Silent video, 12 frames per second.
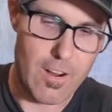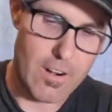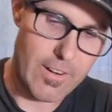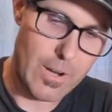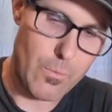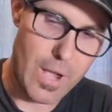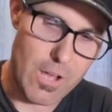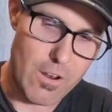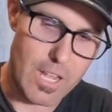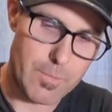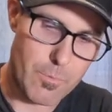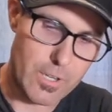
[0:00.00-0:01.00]
All right, wow,
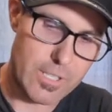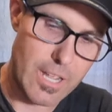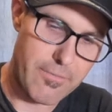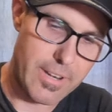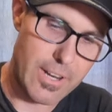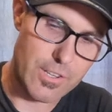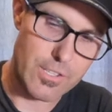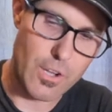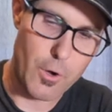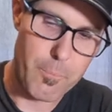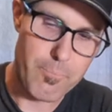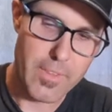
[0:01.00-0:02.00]
lots more stuff in here.
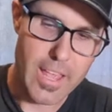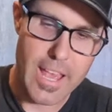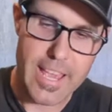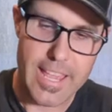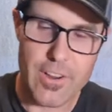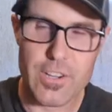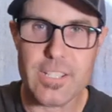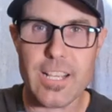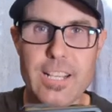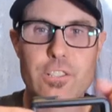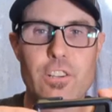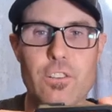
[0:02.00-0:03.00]
So here's the
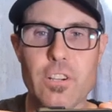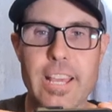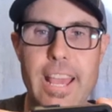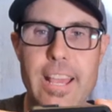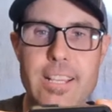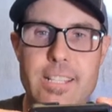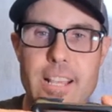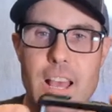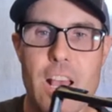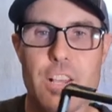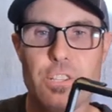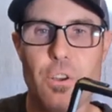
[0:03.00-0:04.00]
external case.
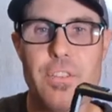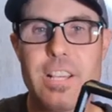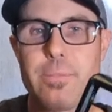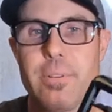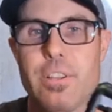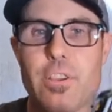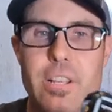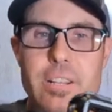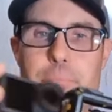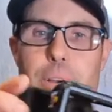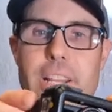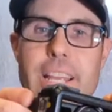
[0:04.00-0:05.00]
So this one you
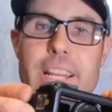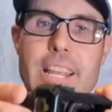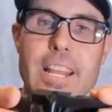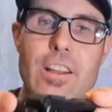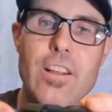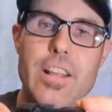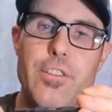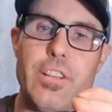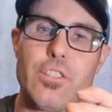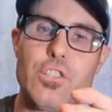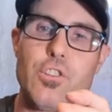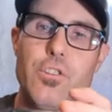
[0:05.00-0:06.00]
can put in here, and you
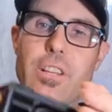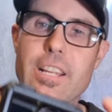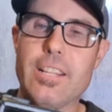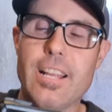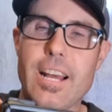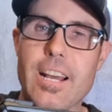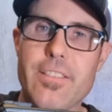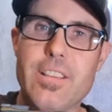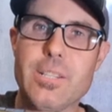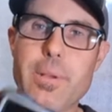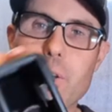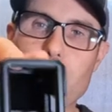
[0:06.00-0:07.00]
can shoot it uh,
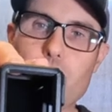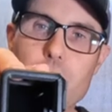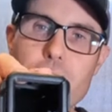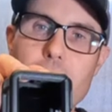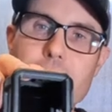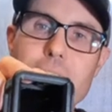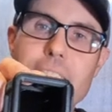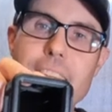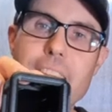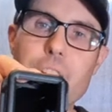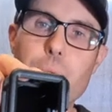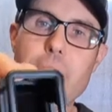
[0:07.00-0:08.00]
this way or horizontally,
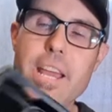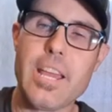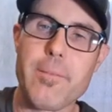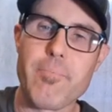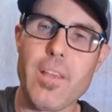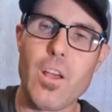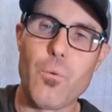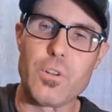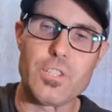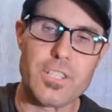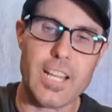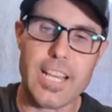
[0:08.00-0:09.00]
either way,
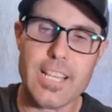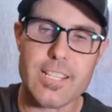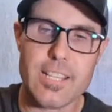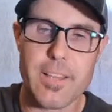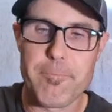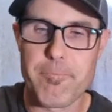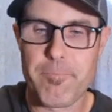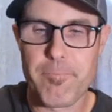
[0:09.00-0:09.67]
which is nice.